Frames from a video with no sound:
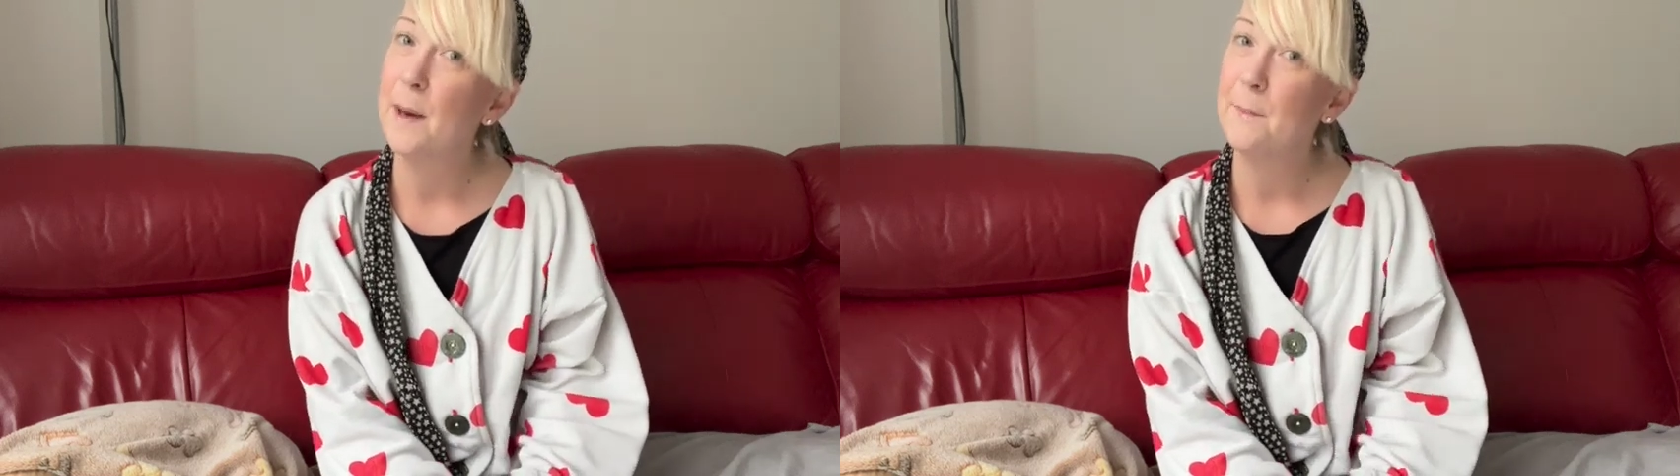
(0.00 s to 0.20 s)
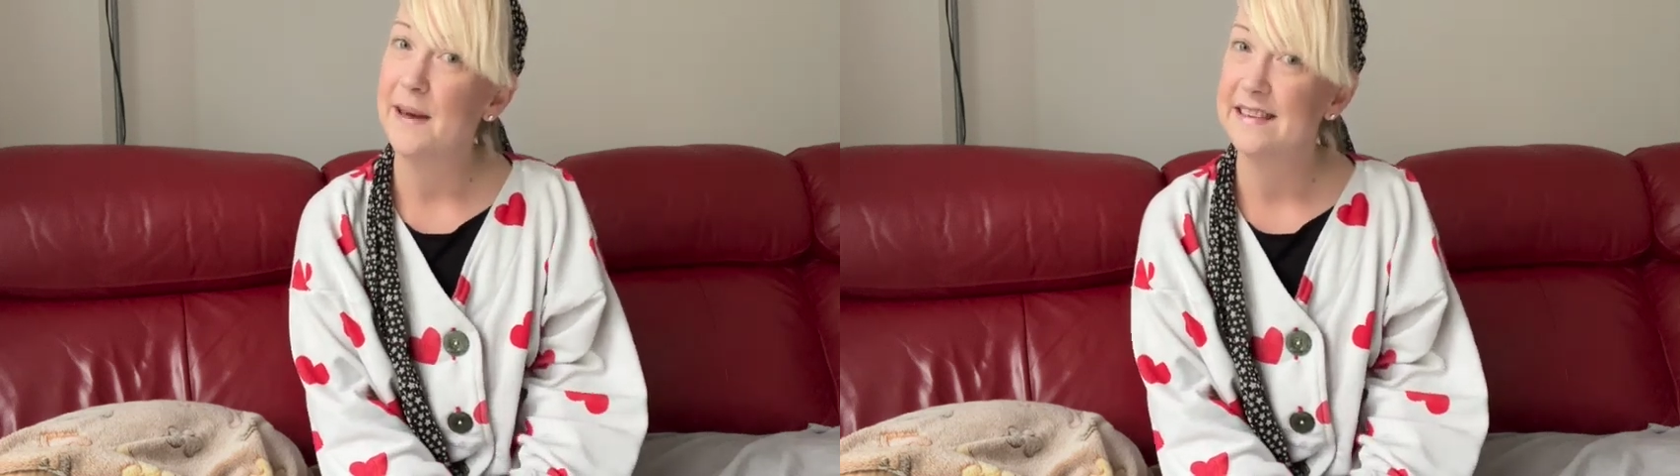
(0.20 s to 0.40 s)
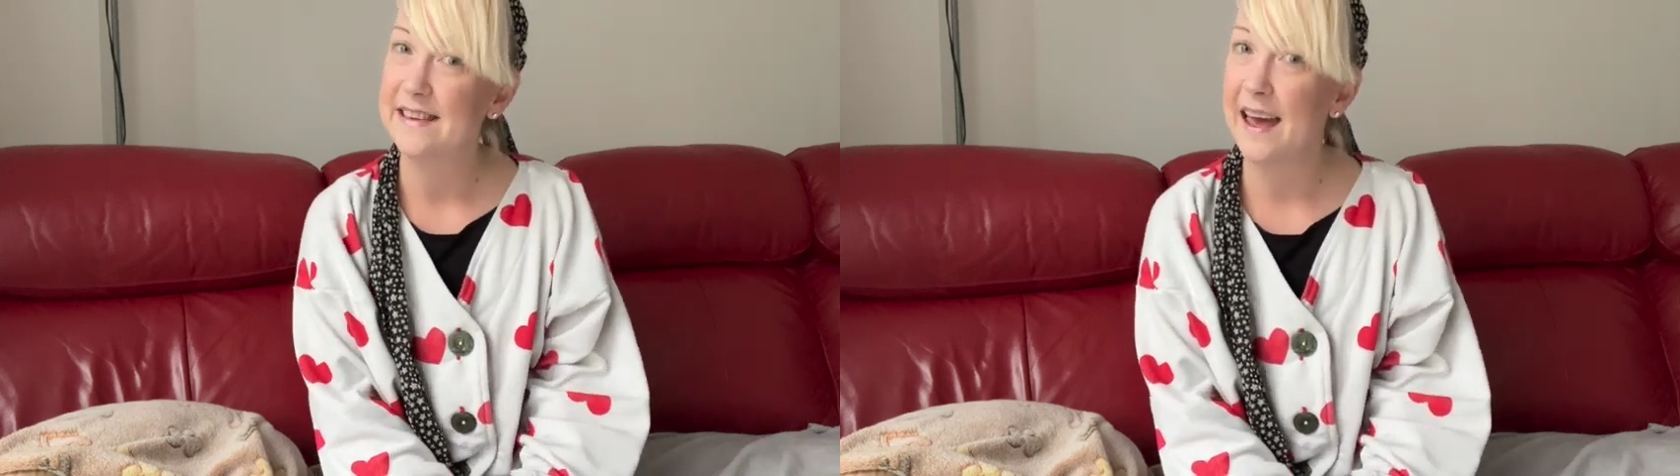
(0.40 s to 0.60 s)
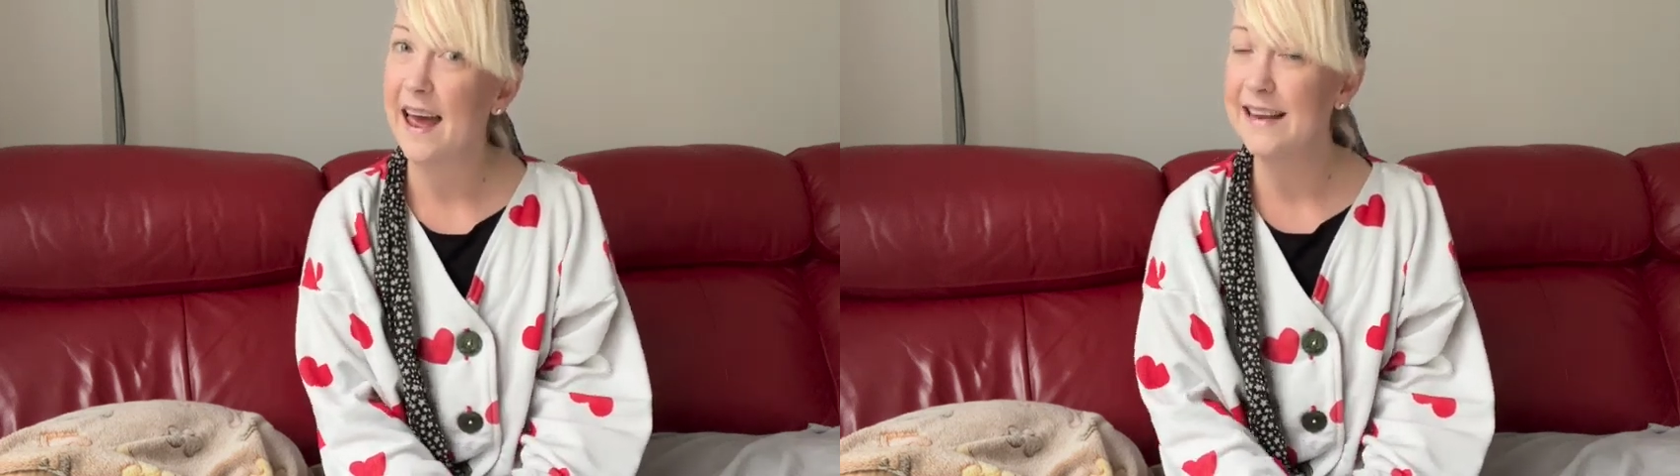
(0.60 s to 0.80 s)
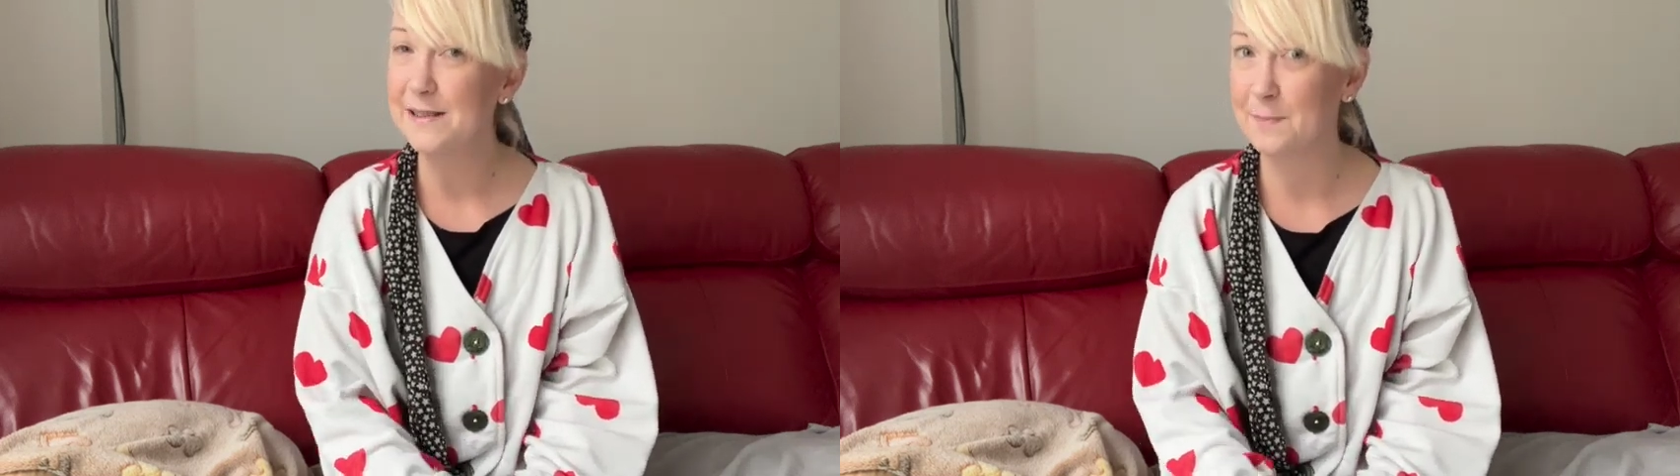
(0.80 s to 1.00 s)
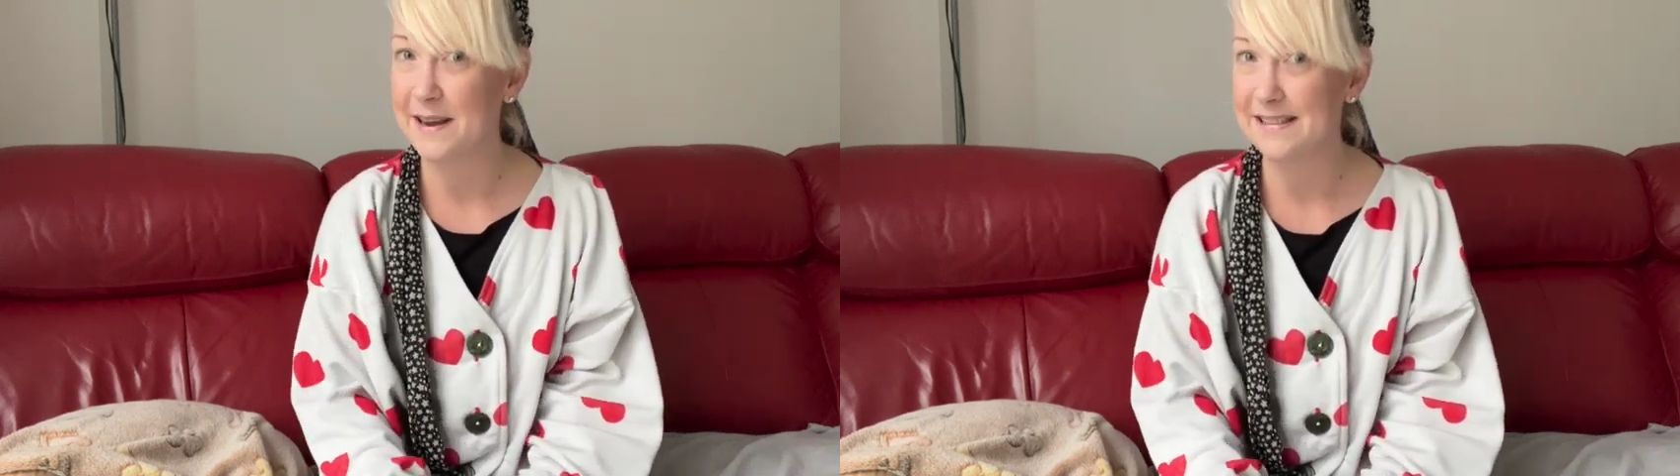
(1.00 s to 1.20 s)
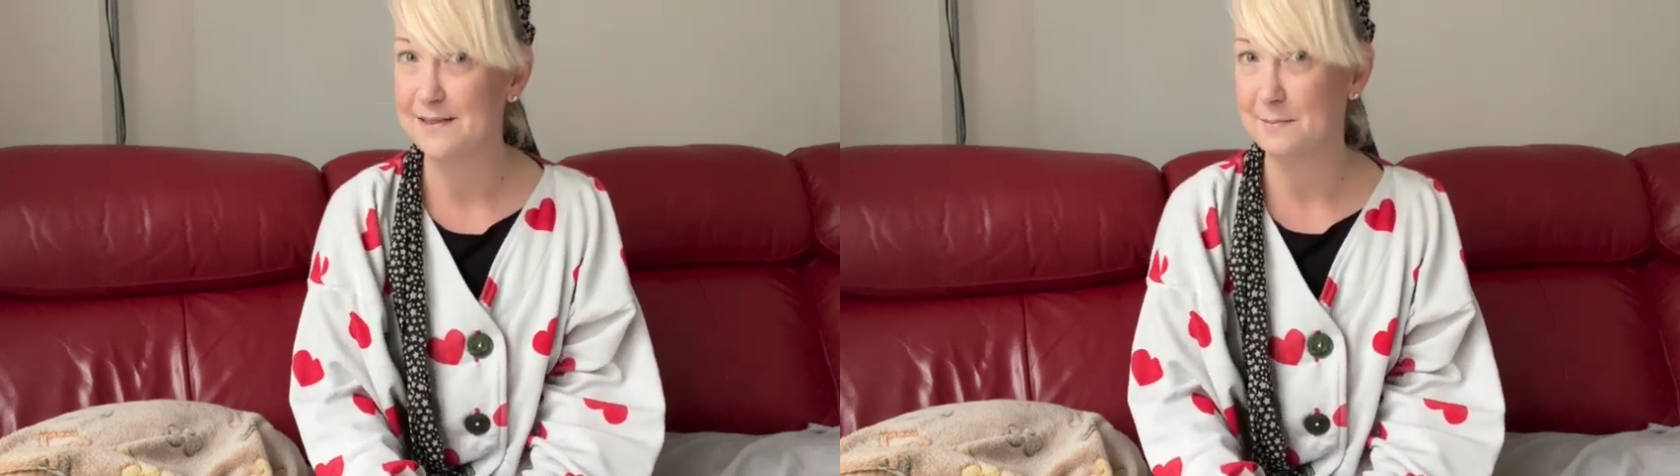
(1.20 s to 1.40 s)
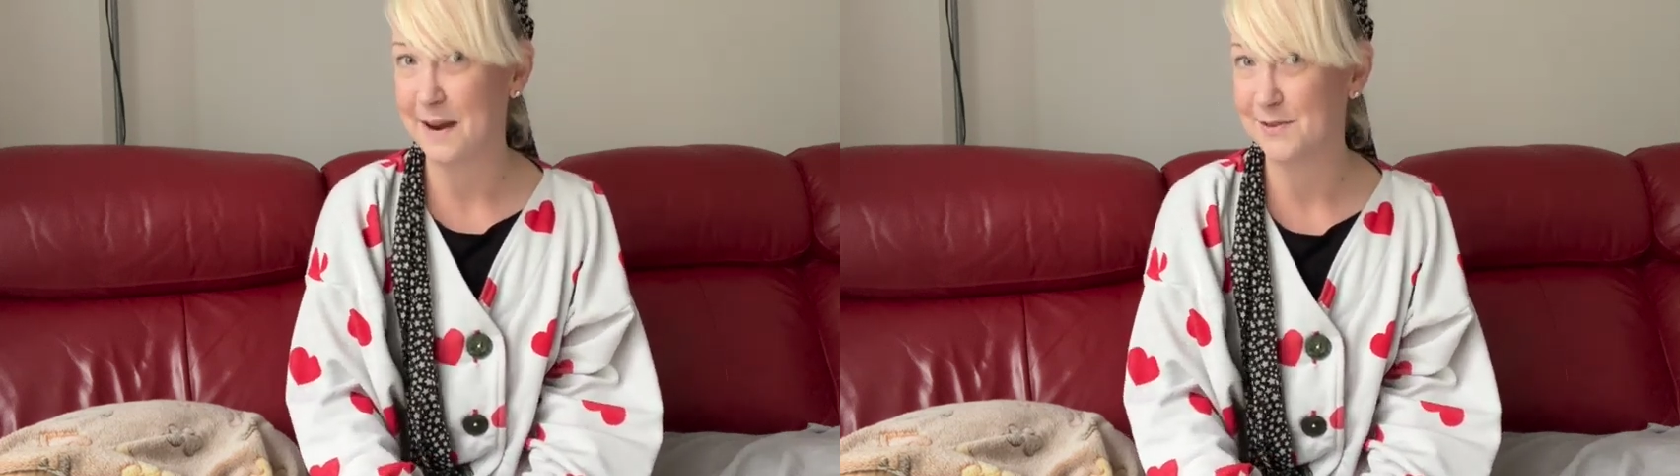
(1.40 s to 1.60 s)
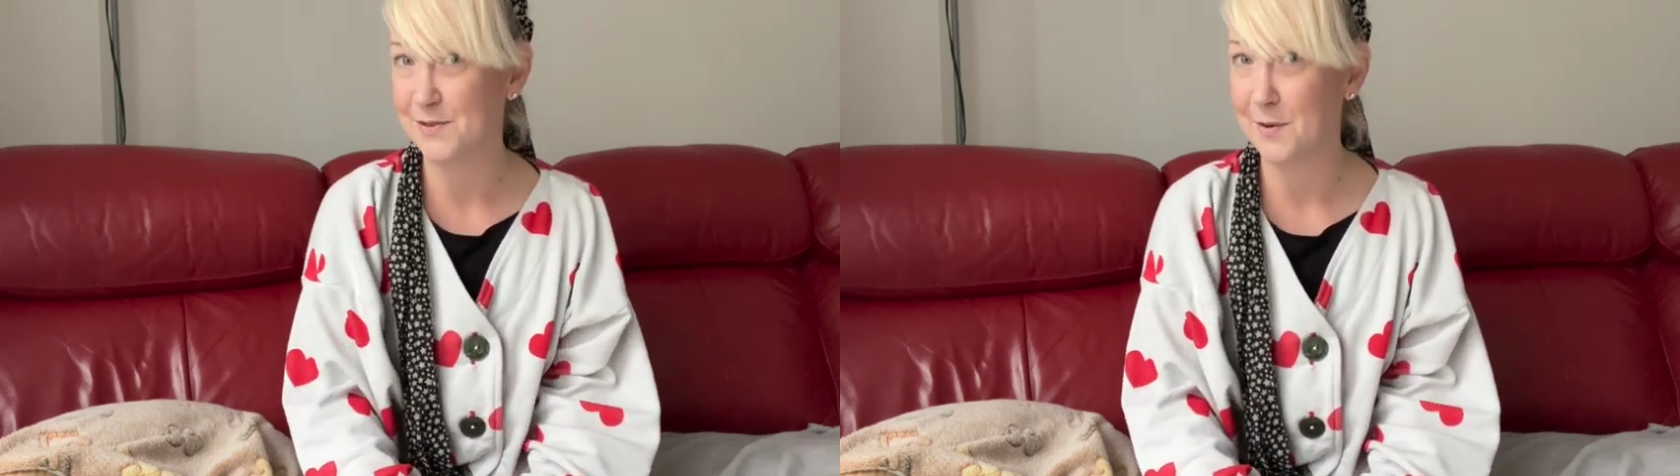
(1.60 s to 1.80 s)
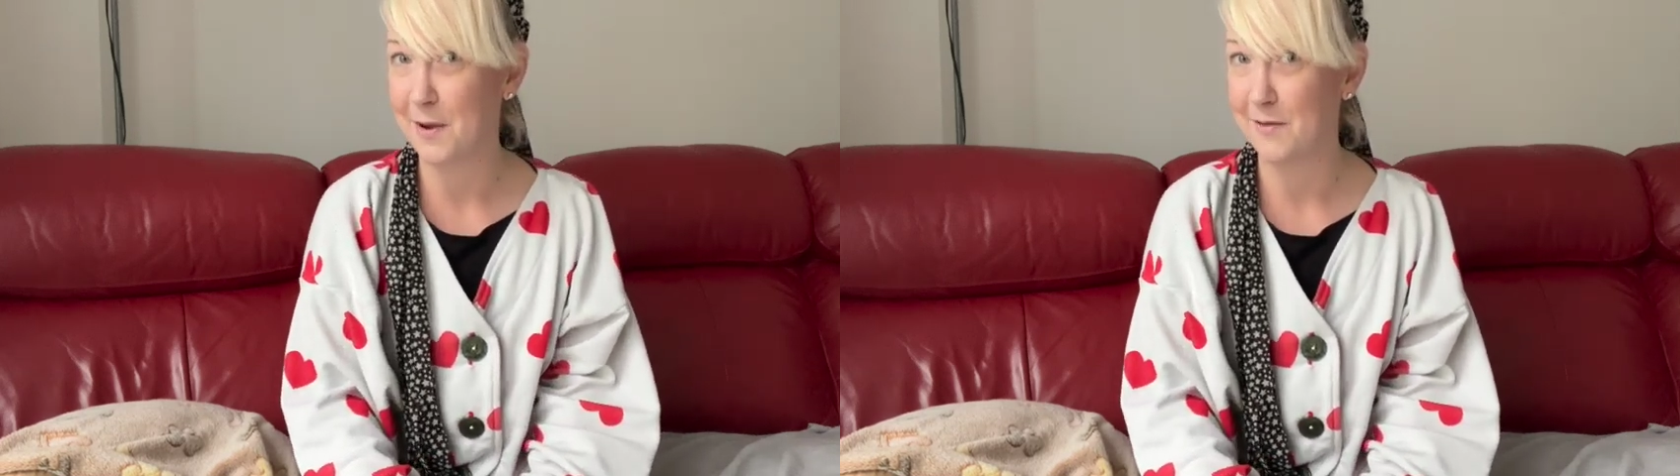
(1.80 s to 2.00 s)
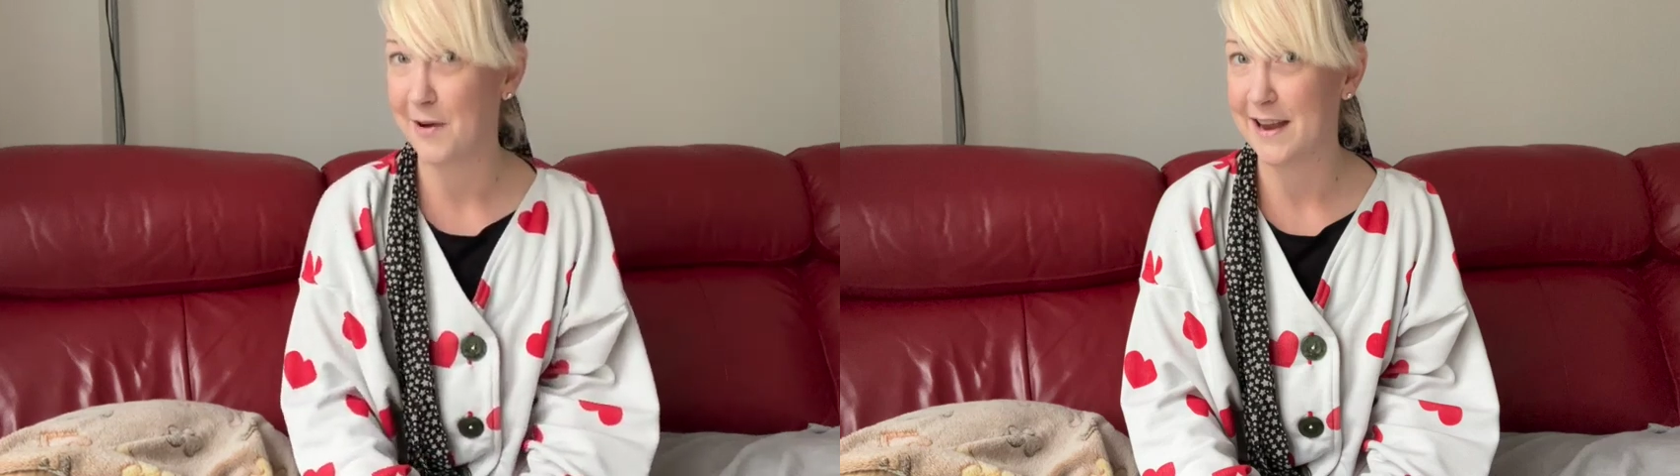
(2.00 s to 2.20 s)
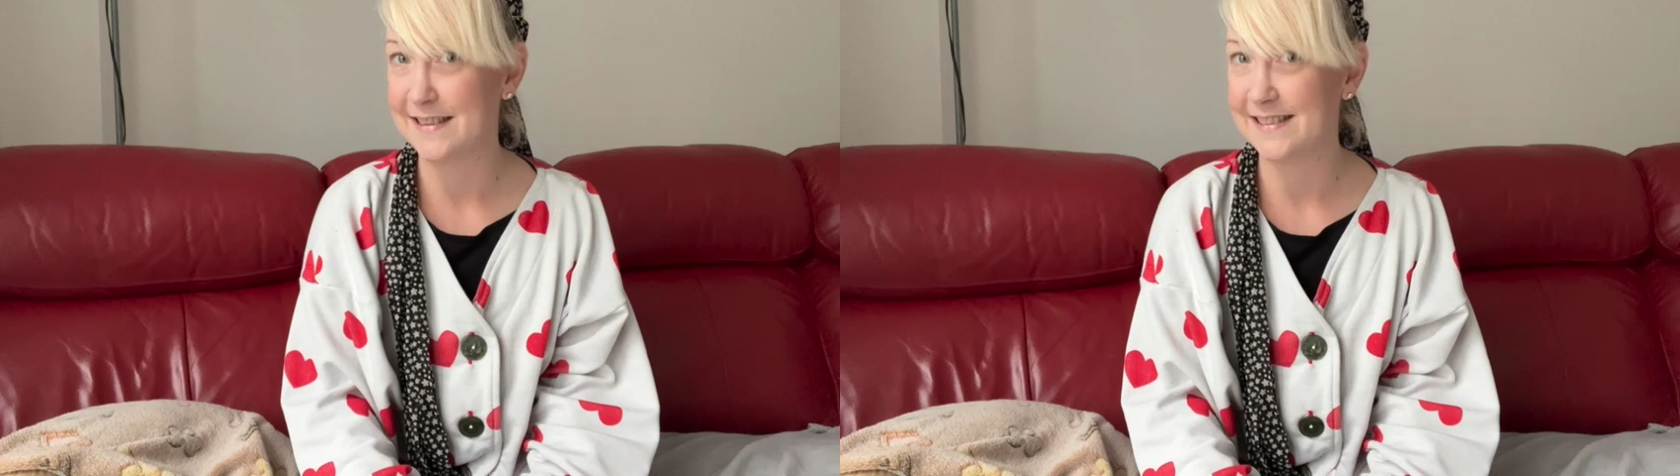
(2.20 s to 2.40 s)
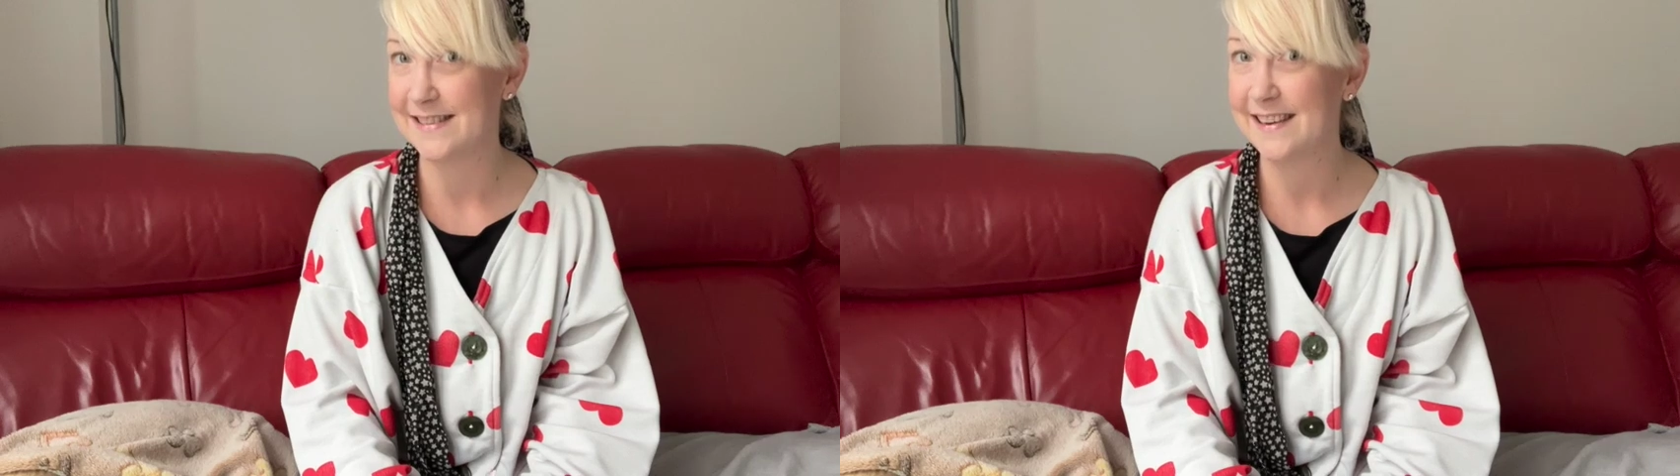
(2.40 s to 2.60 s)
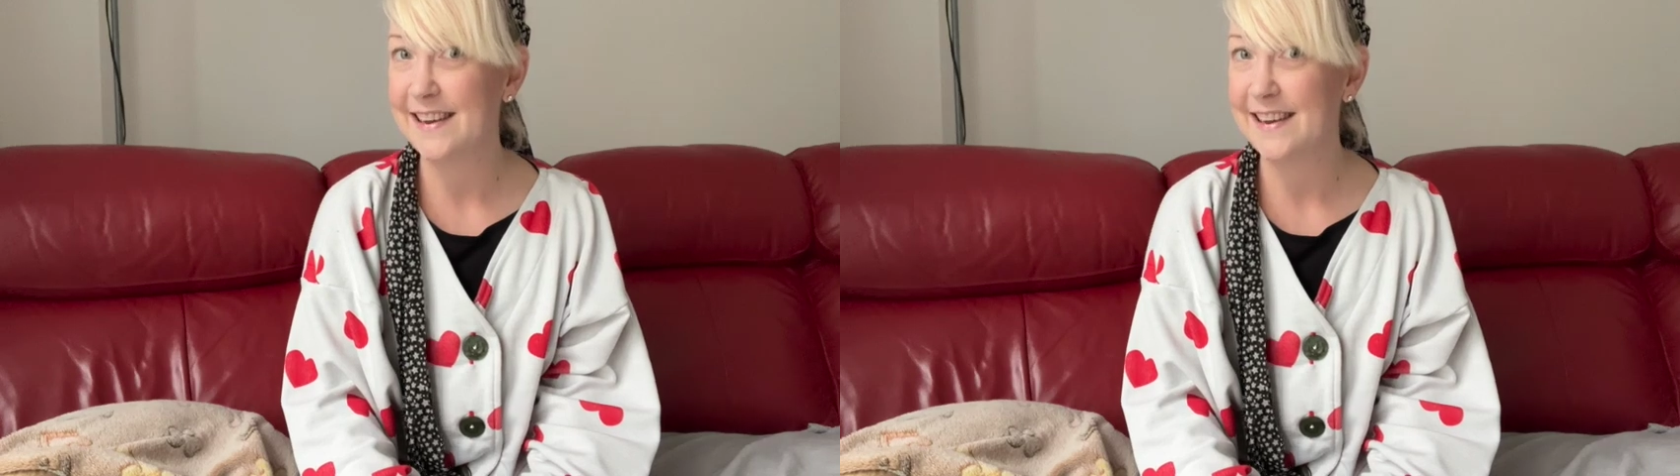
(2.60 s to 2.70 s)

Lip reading: better and best mantra, my friends.